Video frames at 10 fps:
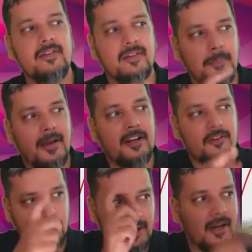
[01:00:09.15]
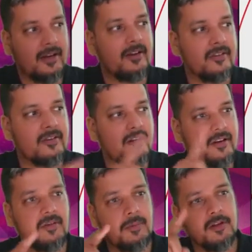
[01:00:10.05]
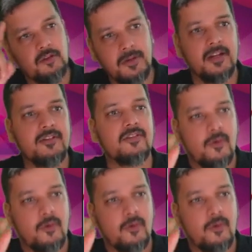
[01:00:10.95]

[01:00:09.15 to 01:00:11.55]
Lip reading: supplier should be unregistered, recipient should be registered.